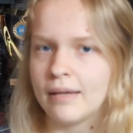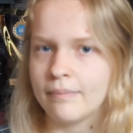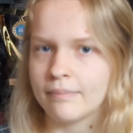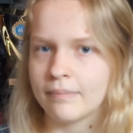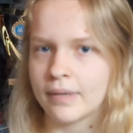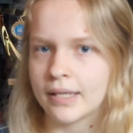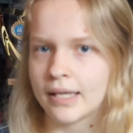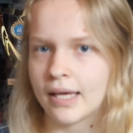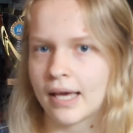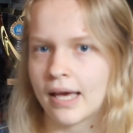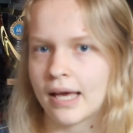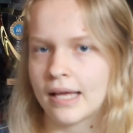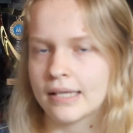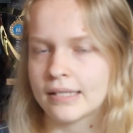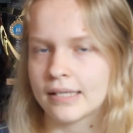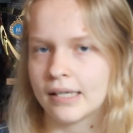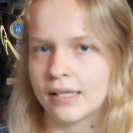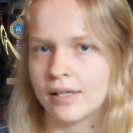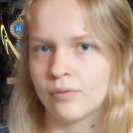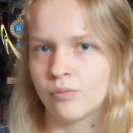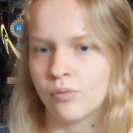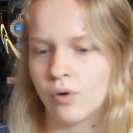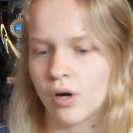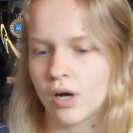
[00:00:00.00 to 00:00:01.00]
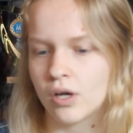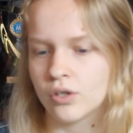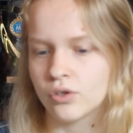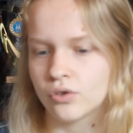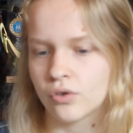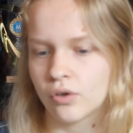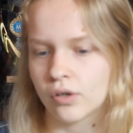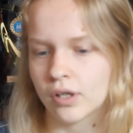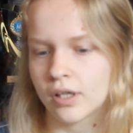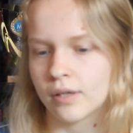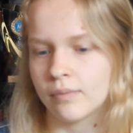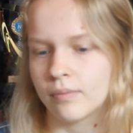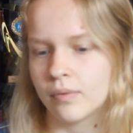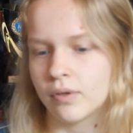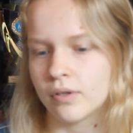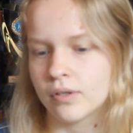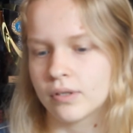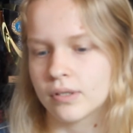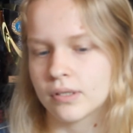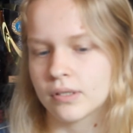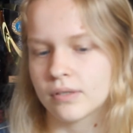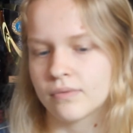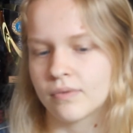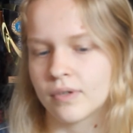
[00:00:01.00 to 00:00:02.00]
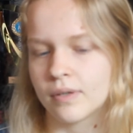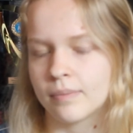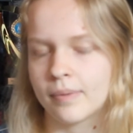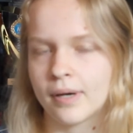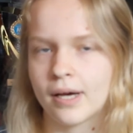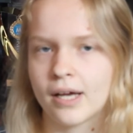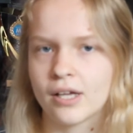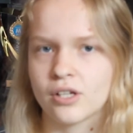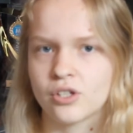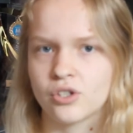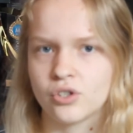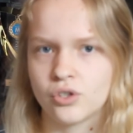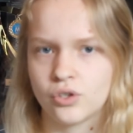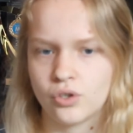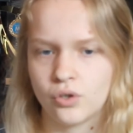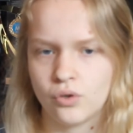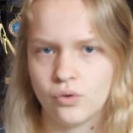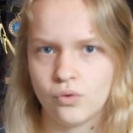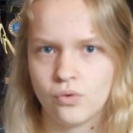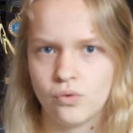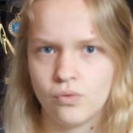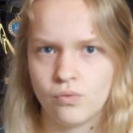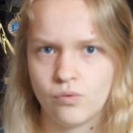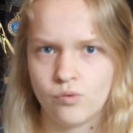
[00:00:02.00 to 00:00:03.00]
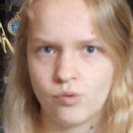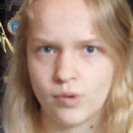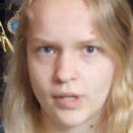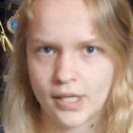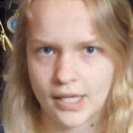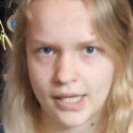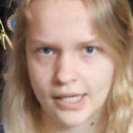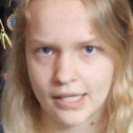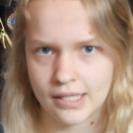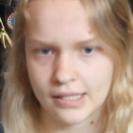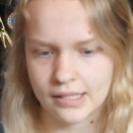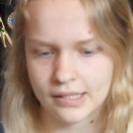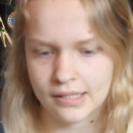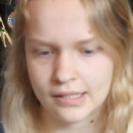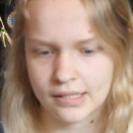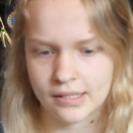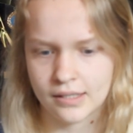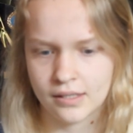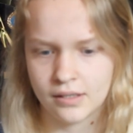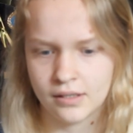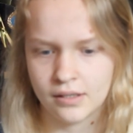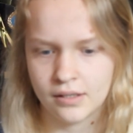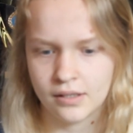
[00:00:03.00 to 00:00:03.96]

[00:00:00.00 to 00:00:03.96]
in my head and in Word documents for the past 2 years,